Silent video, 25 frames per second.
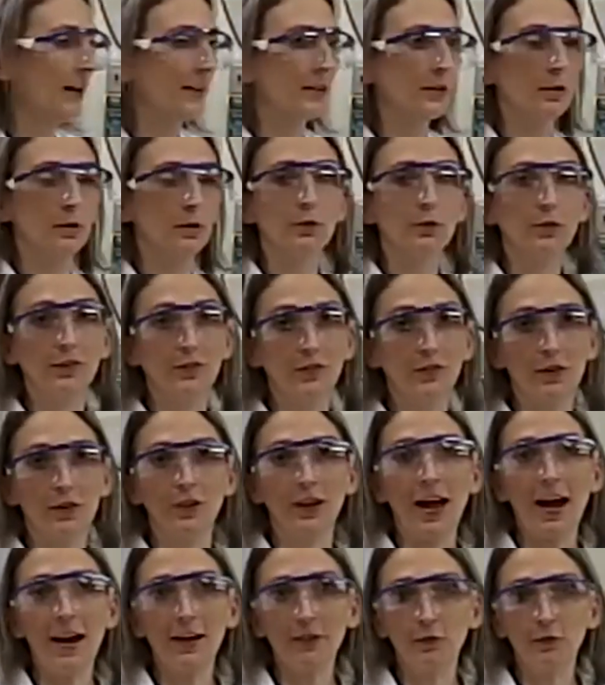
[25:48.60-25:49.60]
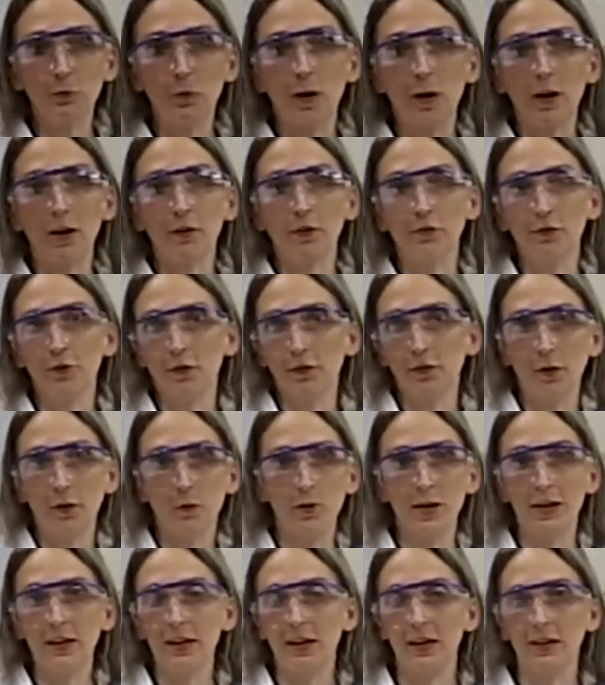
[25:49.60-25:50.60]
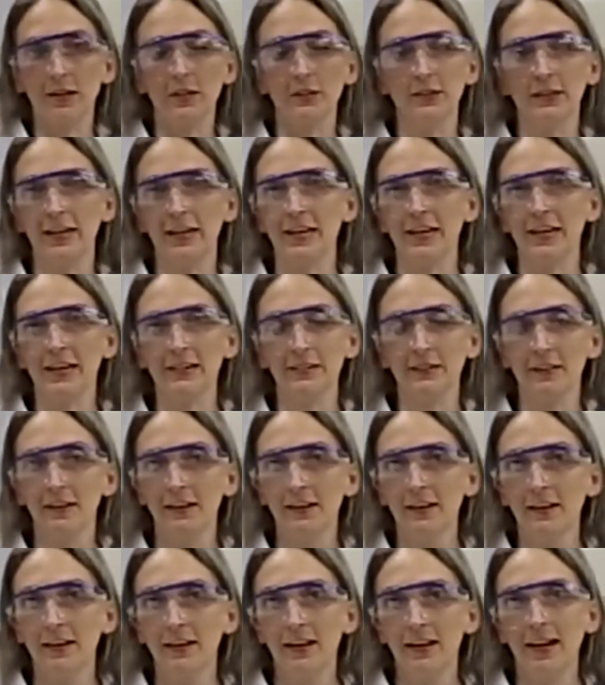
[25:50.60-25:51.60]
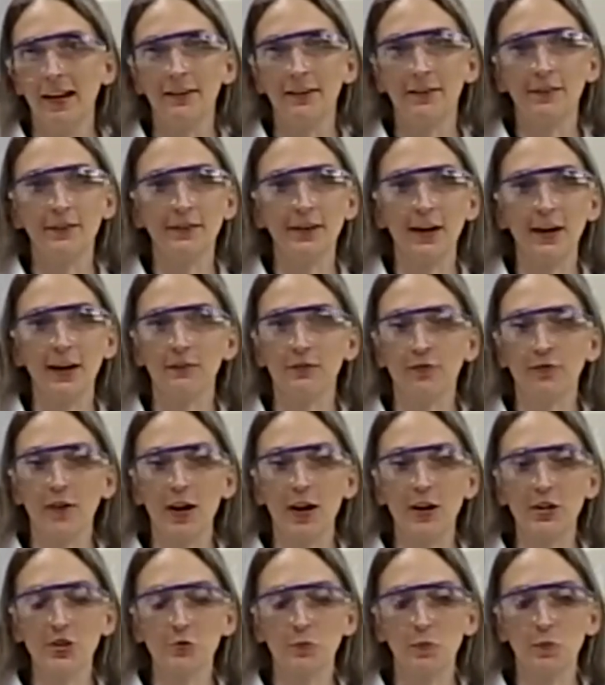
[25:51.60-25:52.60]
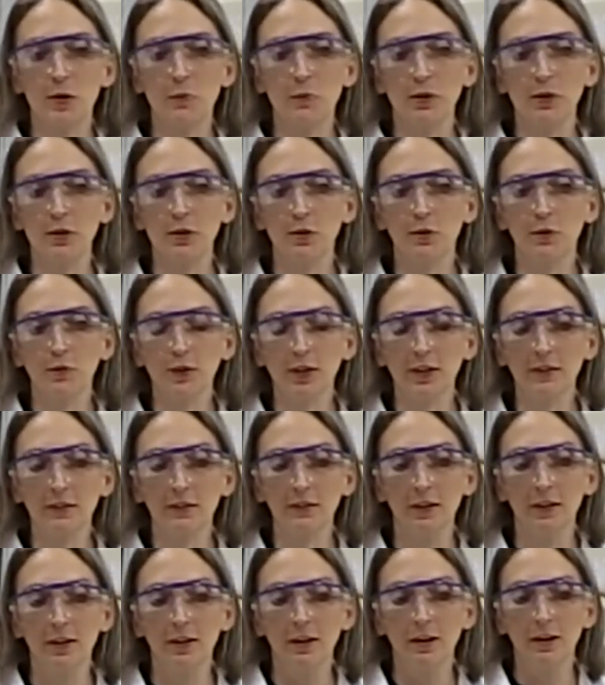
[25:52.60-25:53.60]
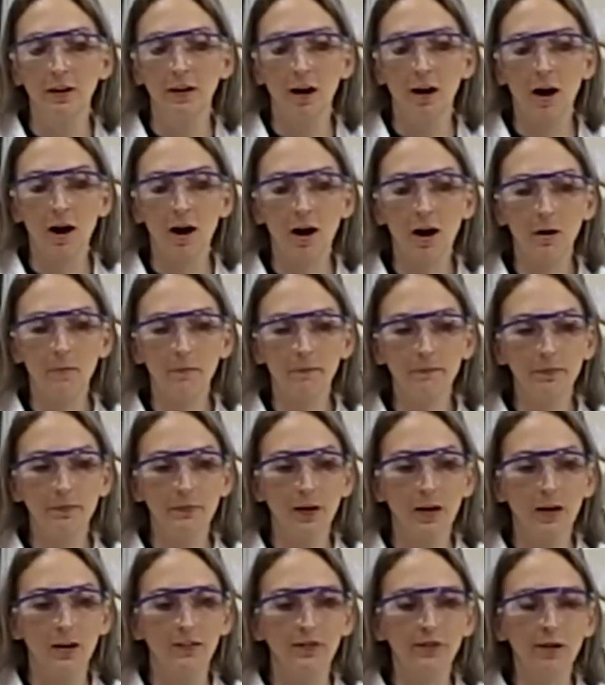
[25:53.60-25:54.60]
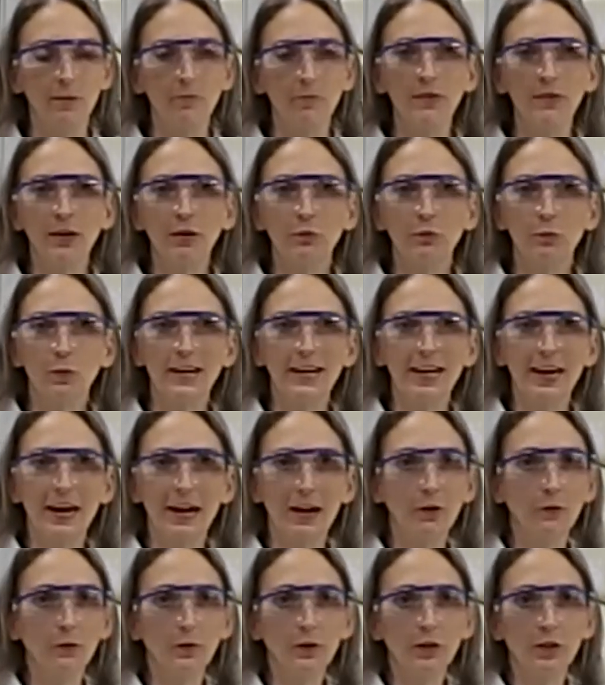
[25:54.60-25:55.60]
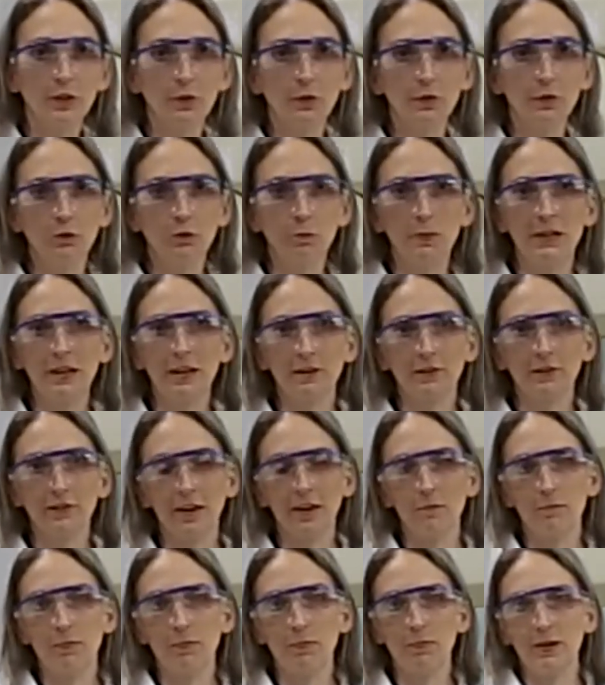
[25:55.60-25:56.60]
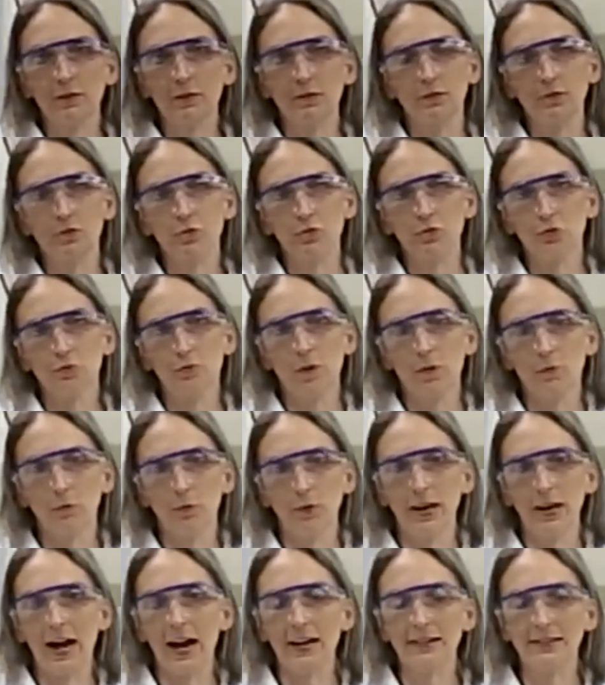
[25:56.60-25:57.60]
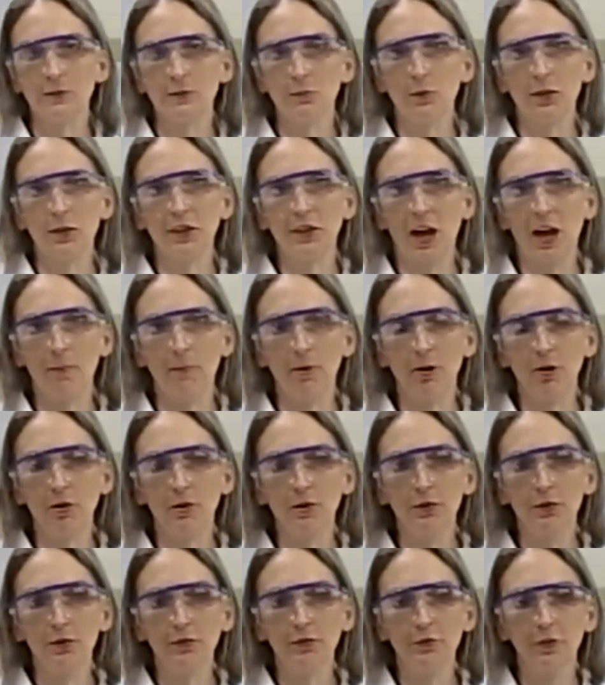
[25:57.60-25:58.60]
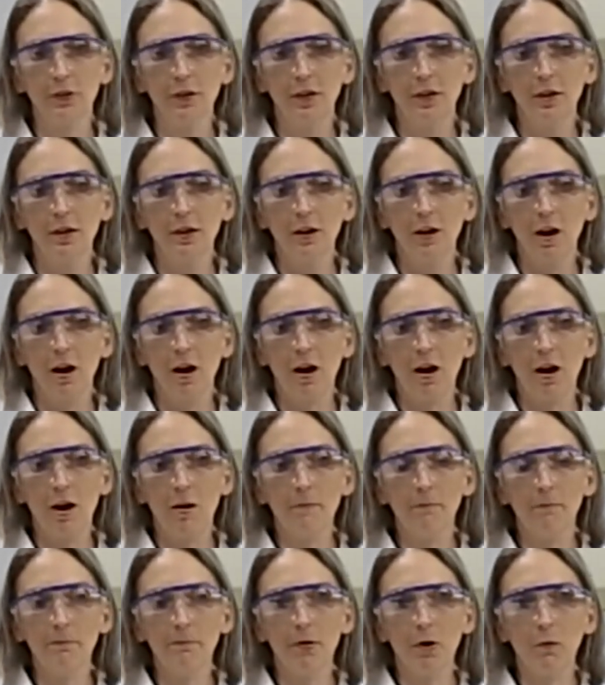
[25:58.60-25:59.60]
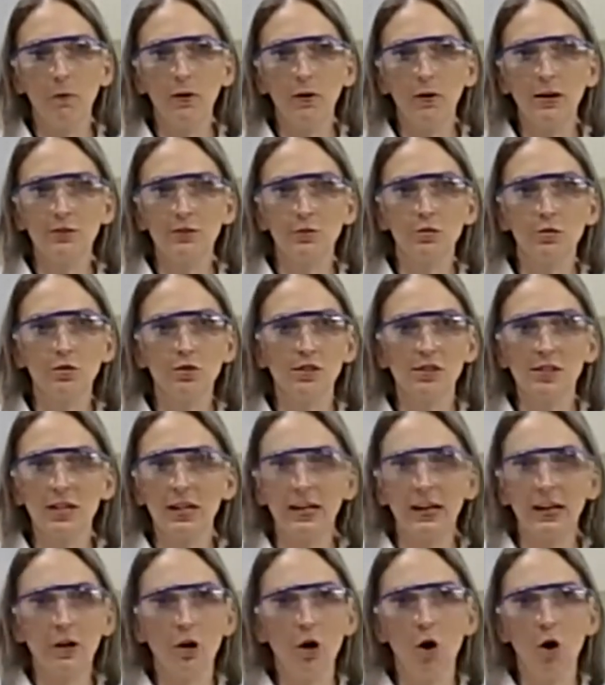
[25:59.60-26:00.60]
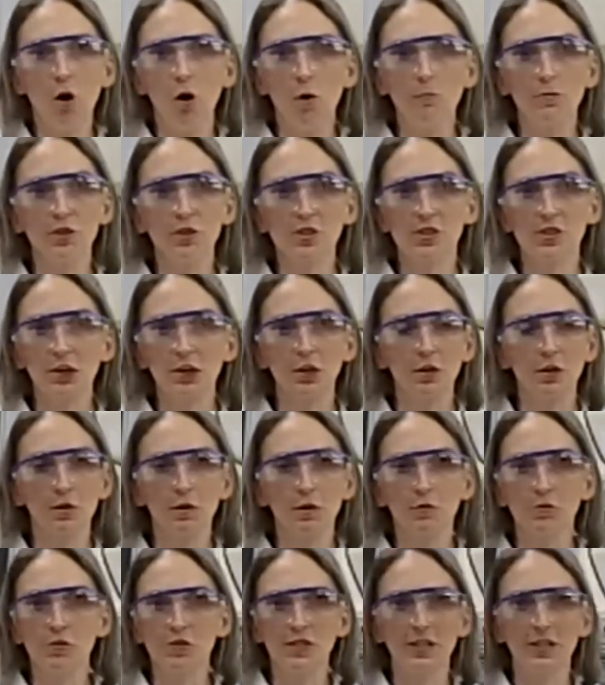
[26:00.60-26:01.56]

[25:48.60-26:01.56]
I use is glassware so that we can clean it. It stays fresh, we reuse it. Some things we can't reuse because they've been reacted with chemicals. But we do, just like at home, just like you